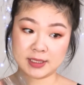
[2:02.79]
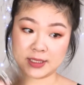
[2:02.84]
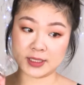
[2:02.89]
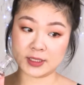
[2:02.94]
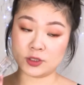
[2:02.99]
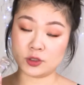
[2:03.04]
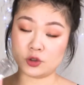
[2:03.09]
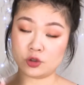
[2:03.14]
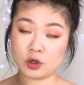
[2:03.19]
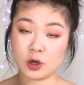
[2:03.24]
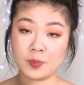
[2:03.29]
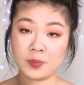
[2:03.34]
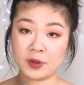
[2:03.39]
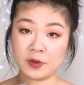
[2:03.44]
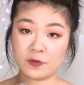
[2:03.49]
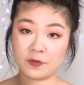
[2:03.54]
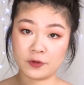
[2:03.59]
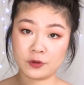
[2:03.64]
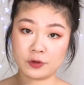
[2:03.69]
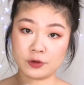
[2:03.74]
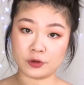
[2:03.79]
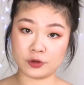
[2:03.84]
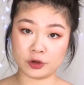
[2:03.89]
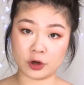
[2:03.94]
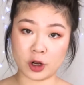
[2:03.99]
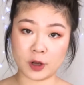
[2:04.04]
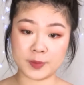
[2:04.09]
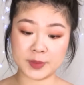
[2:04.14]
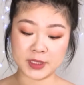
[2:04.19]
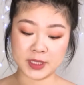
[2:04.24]
is drop a few
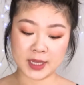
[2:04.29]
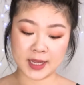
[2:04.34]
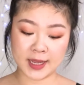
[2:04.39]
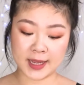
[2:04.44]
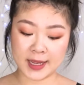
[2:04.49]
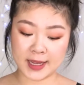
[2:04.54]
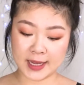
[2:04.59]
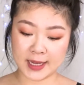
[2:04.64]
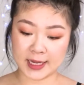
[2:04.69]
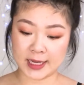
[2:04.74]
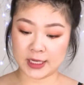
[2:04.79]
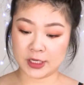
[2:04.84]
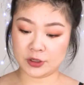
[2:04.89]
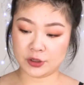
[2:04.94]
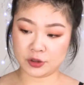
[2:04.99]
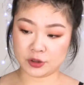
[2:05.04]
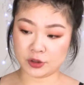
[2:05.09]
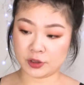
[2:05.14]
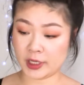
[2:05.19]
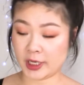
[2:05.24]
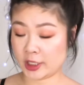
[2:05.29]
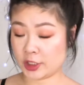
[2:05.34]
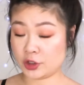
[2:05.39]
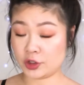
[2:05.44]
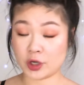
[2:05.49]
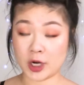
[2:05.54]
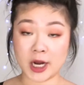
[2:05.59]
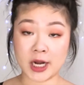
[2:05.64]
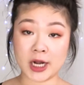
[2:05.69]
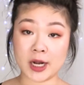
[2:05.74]
drops in your like
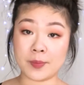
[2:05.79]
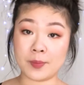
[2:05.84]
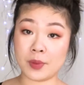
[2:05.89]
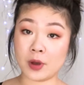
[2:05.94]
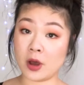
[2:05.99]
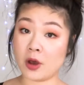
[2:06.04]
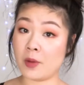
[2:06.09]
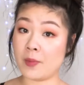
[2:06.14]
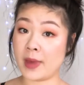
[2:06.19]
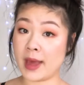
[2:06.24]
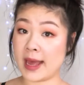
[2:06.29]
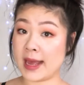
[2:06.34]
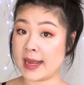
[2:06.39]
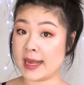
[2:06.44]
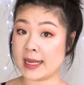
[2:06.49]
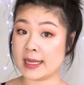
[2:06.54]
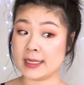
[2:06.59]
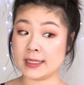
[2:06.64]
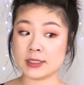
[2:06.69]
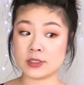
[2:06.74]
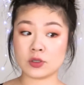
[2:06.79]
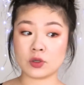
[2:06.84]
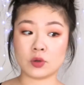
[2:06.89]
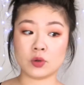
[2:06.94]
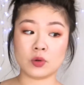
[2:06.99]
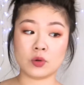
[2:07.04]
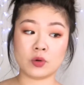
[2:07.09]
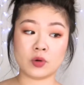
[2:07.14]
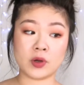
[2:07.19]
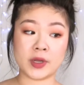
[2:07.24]
dried up pomades
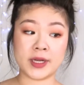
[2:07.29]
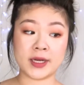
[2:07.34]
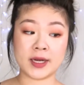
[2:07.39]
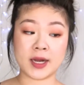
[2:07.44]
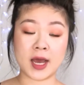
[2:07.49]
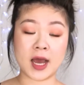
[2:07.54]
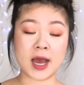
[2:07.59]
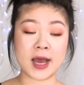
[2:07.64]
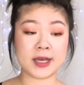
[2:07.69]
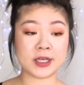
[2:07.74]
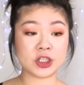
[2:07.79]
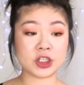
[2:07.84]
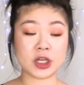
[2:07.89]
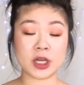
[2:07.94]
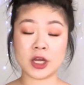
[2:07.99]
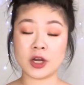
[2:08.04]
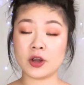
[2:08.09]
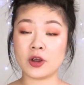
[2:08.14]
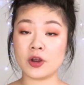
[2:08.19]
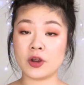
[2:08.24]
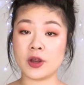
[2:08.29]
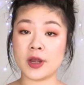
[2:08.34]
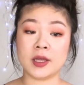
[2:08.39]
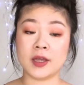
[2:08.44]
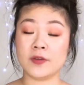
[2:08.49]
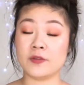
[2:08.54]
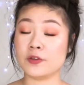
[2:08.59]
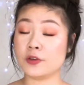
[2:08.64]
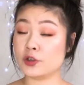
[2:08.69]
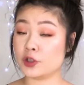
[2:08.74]
or in the eyeshadow.
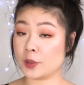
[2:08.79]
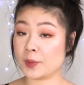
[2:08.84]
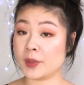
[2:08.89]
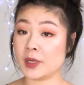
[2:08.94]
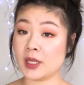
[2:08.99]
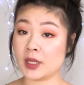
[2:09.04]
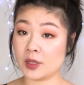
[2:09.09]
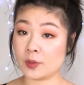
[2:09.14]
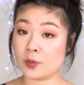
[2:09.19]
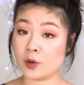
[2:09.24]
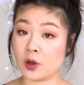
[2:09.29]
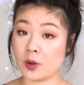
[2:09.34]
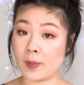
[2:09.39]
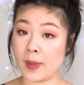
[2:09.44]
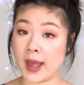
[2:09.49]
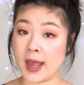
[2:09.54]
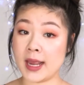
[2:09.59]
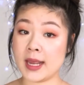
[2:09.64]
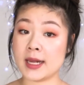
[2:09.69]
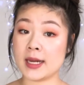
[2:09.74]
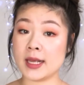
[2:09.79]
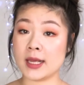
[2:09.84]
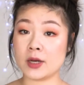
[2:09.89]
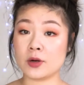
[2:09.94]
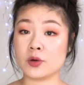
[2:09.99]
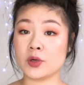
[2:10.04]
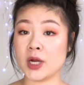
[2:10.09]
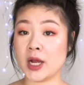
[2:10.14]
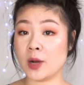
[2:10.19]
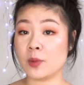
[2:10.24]
If you drop it in the pomade,
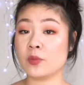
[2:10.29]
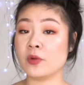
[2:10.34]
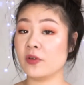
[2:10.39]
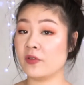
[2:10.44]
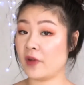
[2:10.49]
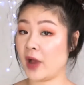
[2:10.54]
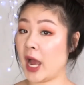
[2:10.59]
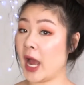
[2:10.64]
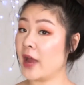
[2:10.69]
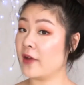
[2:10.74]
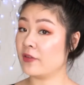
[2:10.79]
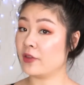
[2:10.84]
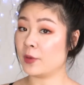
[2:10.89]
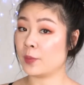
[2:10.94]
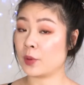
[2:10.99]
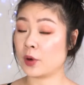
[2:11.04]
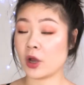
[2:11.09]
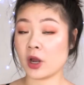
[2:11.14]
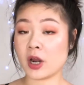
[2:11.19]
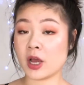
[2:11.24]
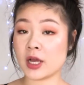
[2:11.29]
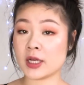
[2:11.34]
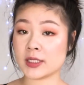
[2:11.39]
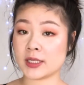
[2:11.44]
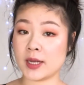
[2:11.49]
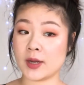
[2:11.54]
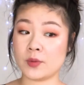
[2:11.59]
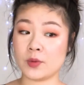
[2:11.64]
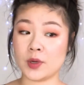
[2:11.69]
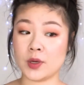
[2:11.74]
it'll help revive the
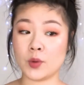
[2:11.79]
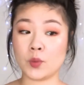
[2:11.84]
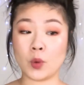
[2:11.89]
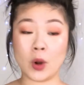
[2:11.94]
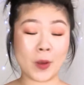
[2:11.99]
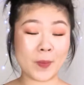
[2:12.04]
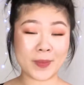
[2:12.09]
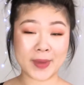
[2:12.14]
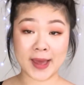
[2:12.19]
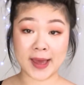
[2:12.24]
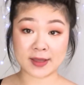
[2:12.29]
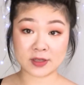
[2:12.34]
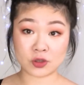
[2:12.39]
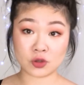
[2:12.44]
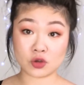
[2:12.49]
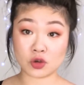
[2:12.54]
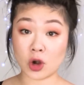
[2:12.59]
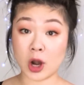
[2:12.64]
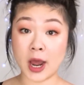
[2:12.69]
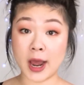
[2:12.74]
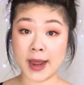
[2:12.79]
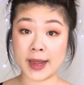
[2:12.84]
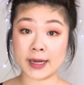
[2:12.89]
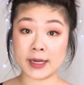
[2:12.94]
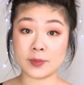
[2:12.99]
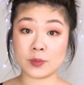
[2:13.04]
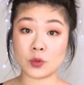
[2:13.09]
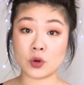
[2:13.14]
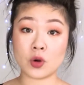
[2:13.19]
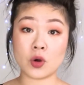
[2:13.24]
product and it won't be as dry
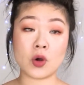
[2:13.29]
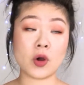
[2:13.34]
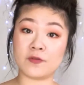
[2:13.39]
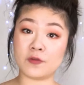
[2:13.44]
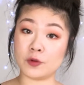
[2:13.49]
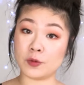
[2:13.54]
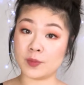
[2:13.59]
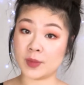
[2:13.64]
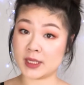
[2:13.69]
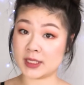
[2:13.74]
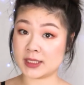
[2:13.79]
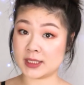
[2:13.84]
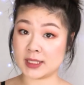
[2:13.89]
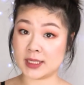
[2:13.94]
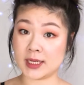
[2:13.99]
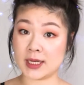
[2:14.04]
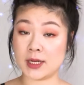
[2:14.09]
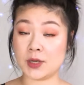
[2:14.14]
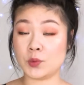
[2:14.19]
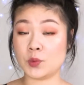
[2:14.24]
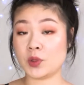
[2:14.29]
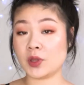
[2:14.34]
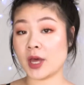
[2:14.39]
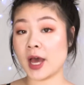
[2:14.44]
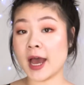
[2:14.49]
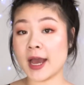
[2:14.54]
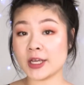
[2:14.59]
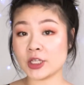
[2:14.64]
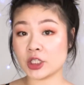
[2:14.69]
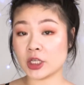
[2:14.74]
anymore. If you mix it in with
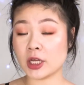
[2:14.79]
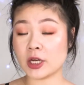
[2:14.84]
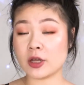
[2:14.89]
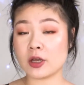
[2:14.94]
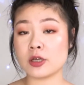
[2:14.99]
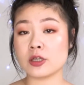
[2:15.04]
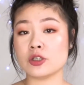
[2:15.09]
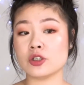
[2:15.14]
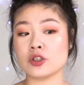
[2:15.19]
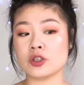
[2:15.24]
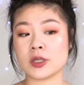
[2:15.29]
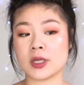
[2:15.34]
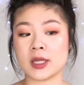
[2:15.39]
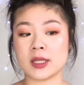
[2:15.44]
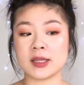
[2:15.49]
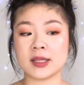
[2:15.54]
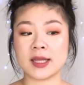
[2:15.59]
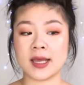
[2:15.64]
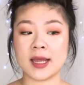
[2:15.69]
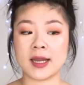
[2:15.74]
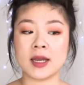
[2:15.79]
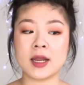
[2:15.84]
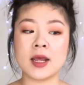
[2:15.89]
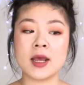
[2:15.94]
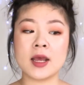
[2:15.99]
eyeshadows, you can then